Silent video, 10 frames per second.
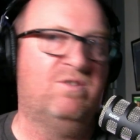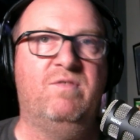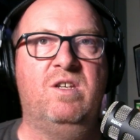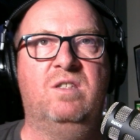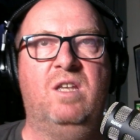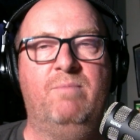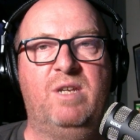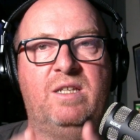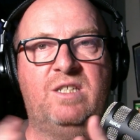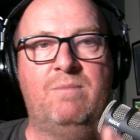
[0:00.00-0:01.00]
of this thing, but
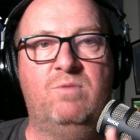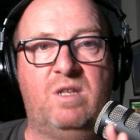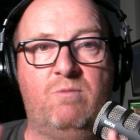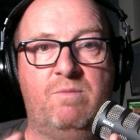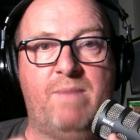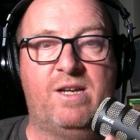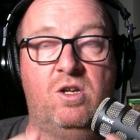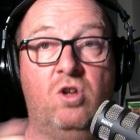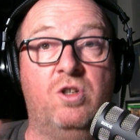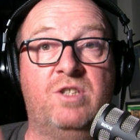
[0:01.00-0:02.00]
it seems it would make a
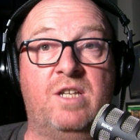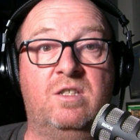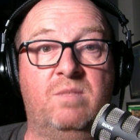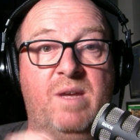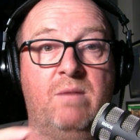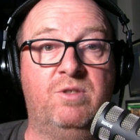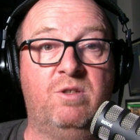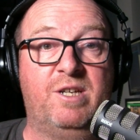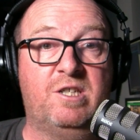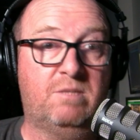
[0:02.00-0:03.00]
lot of sense to be able to
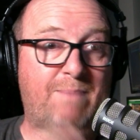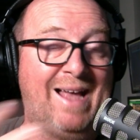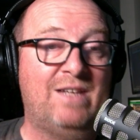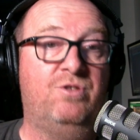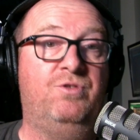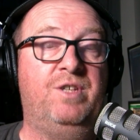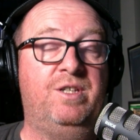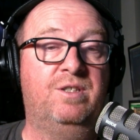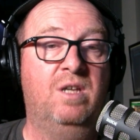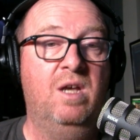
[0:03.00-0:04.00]
expand on
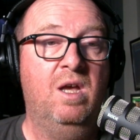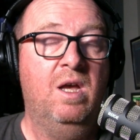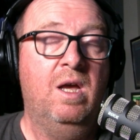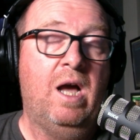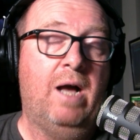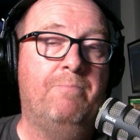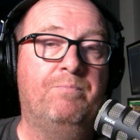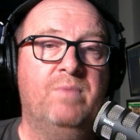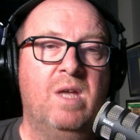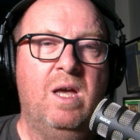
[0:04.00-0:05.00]
this. Um,
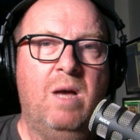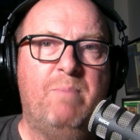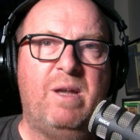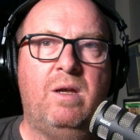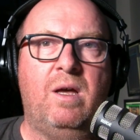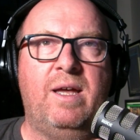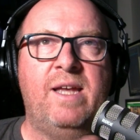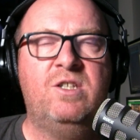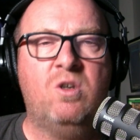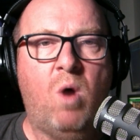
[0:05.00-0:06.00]
but
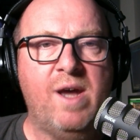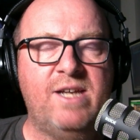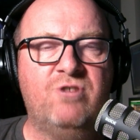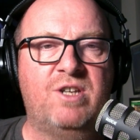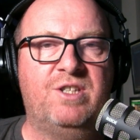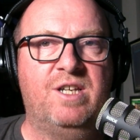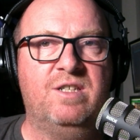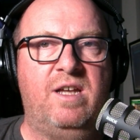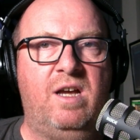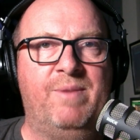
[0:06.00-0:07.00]
it's quite interesting,
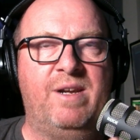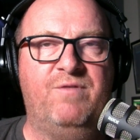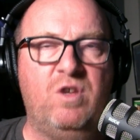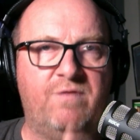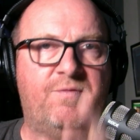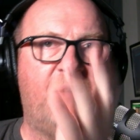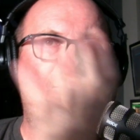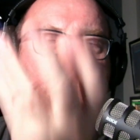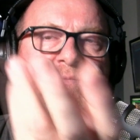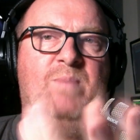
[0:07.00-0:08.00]
isn't it? I mean, if you've if
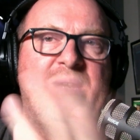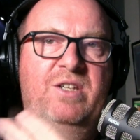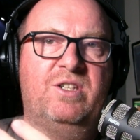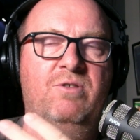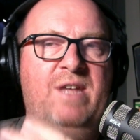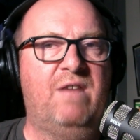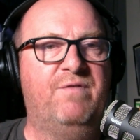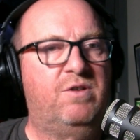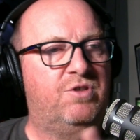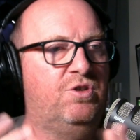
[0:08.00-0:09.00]
you've been listening on
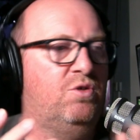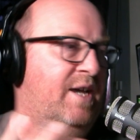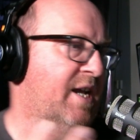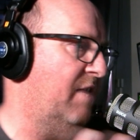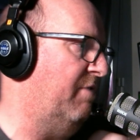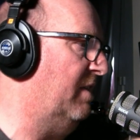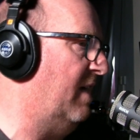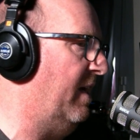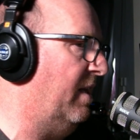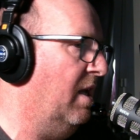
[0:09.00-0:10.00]
headphones and you're hearing
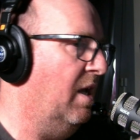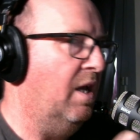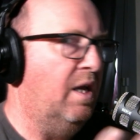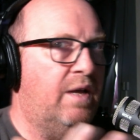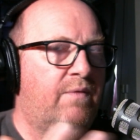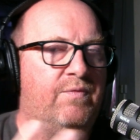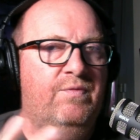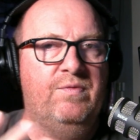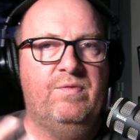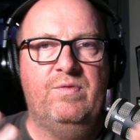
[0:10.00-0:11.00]
that,
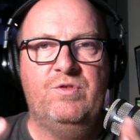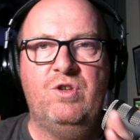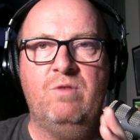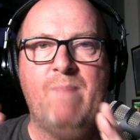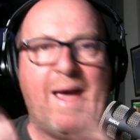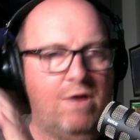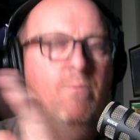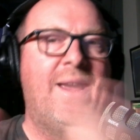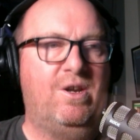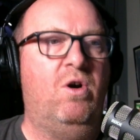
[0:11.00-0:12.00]
you may or
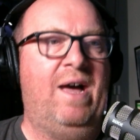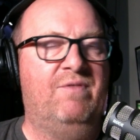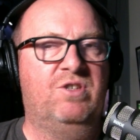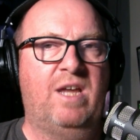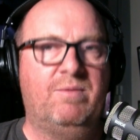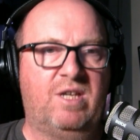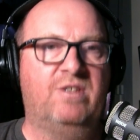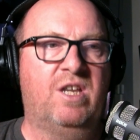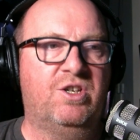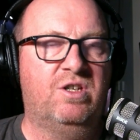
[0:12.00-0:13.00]
may not have the same
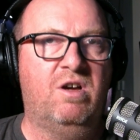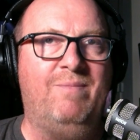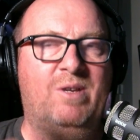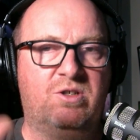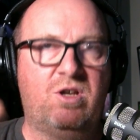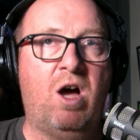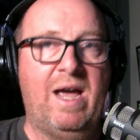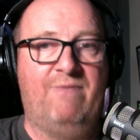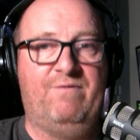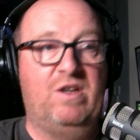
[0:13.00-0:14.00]
sensation I have because I
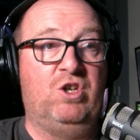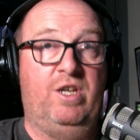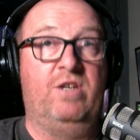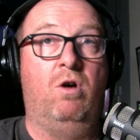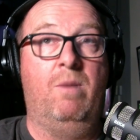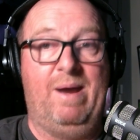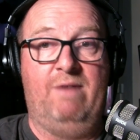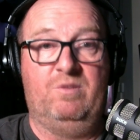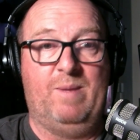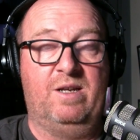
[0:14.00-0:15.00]
have visually got a pair
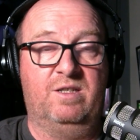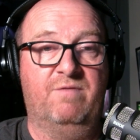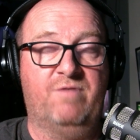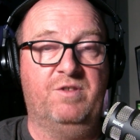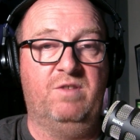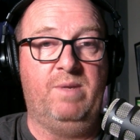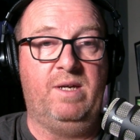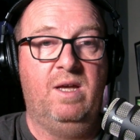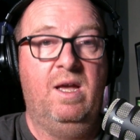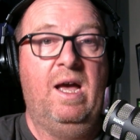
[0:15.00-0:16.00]
of speakers in front of
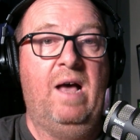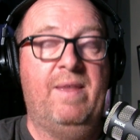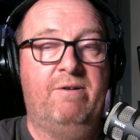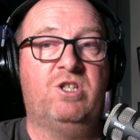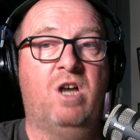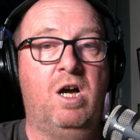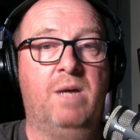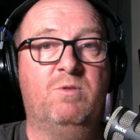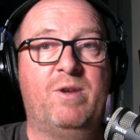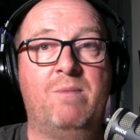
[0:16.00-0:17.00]
me, and there are
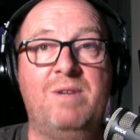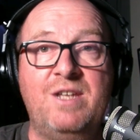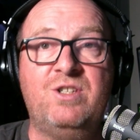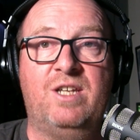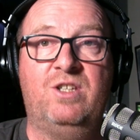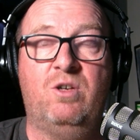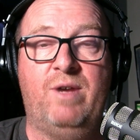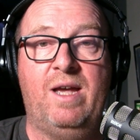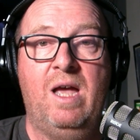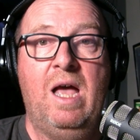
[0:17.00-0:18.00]
times when I'm listening to it,